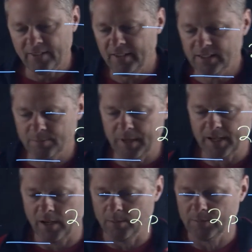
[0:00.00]
this
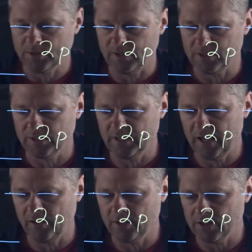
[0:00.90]
is
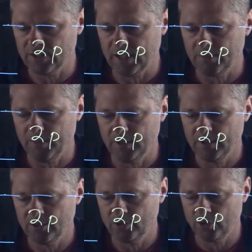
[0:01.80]
now the sigma
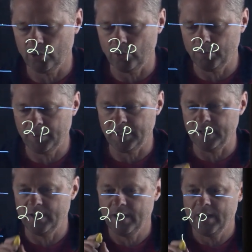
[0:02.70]

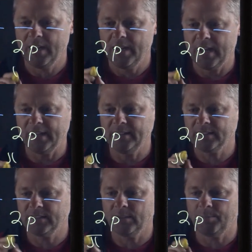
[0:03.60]
2p, and
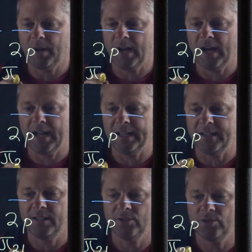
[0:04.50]
this is the pi
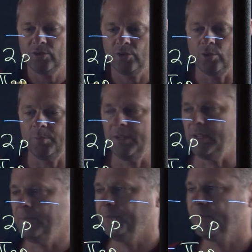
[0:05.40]
2p,
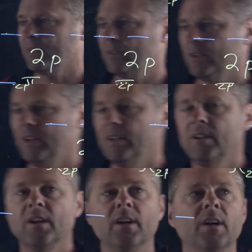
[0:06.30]
okay?
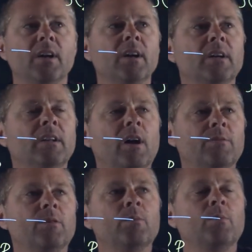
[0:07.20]
Now, if
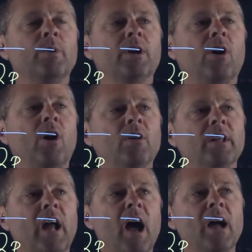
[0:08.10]
you recall
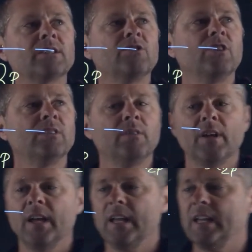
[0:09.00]
that oxygen
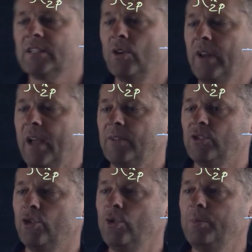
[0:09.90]
is going to have a
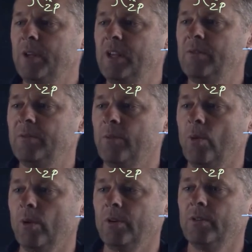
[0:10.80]
2p4.